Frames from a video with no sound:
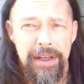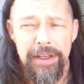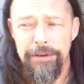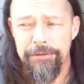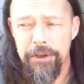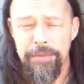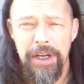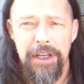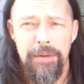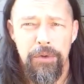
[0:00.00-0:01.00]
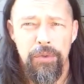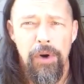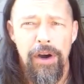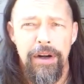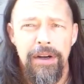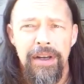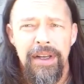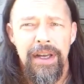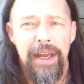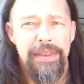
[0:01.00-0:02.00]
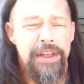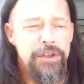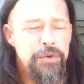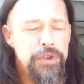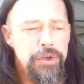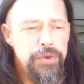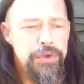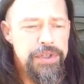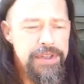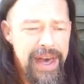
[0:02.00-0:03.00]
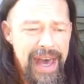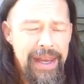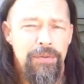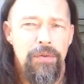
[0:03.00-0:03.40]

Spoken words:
and you fill the bucket up with water, and then you use that